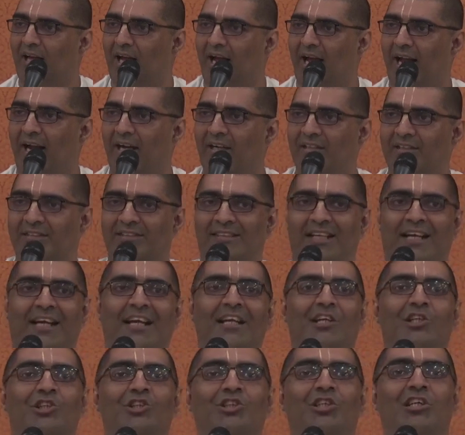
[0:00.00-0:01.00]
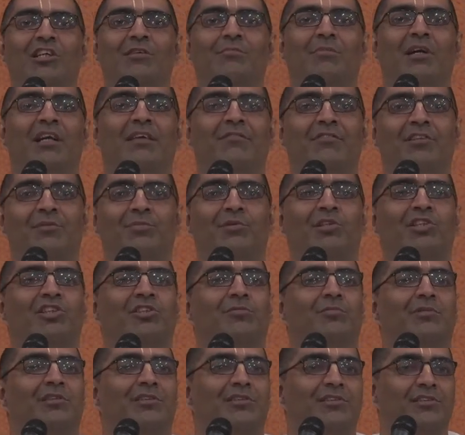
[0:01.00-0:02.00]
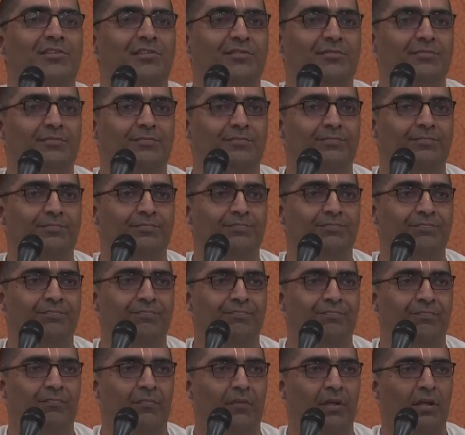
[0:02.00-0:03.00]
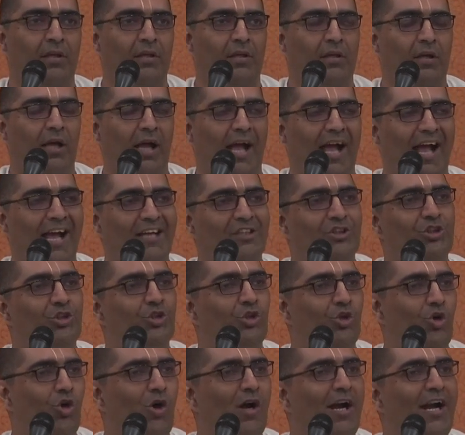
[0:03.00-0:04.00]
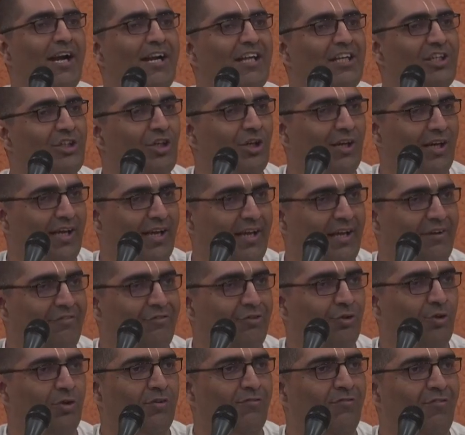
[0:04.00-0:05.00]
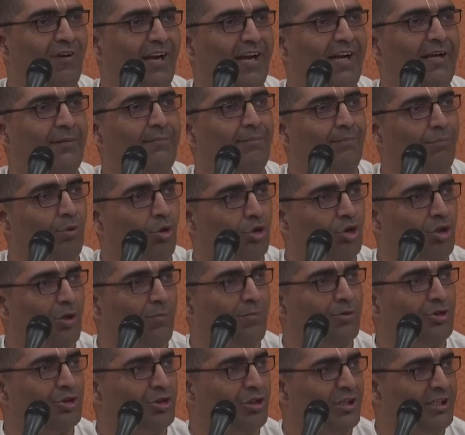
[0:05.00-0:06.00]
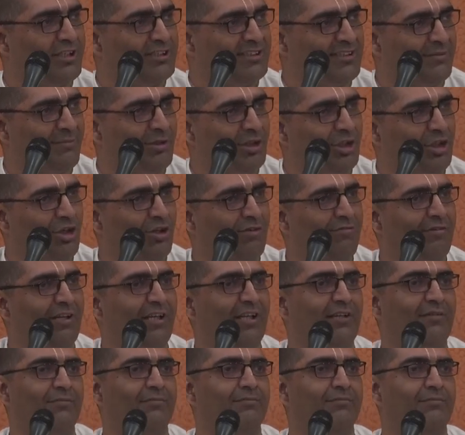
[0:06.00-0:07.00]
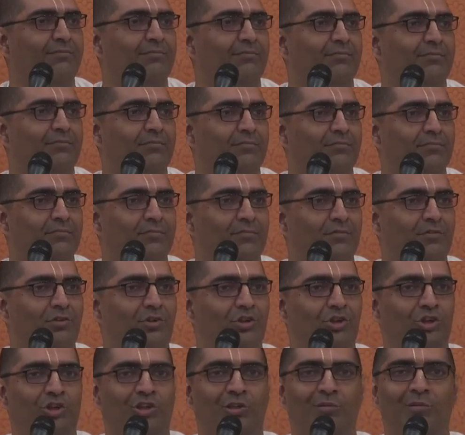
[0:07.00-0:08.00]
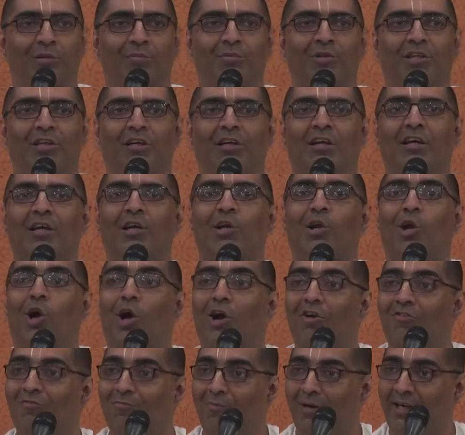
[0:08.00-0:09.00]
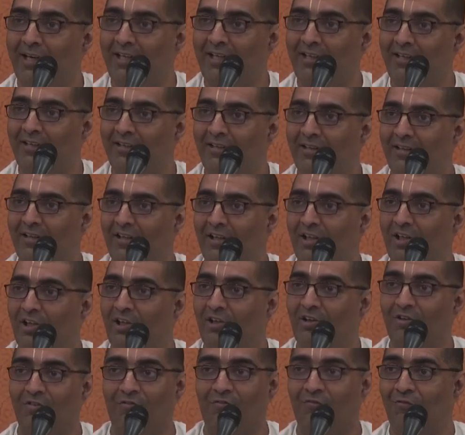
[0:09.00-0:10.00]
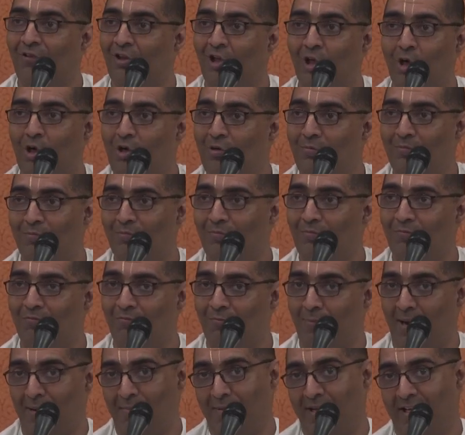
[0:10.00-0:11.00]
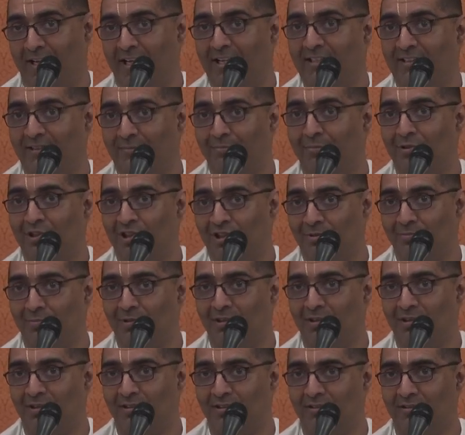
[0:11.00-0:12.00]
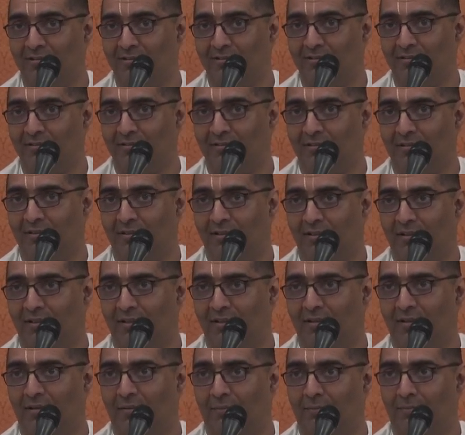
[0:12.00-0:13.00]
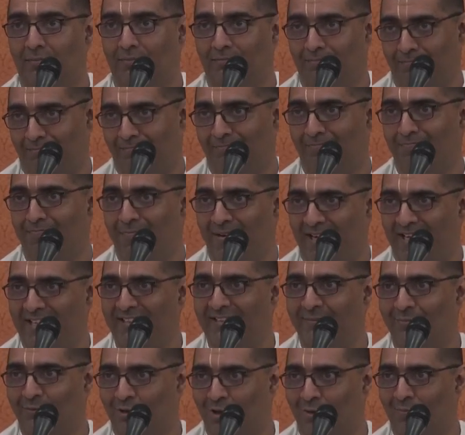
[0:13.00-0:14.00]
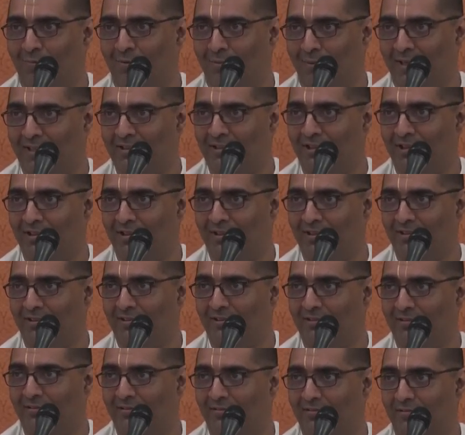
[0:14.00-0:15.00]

and second is to earn money with principles. As you go ahead in your life, you will find both opportunities coming your way. You will be able to earn a lot of money without by breaking some principles, making some compromises,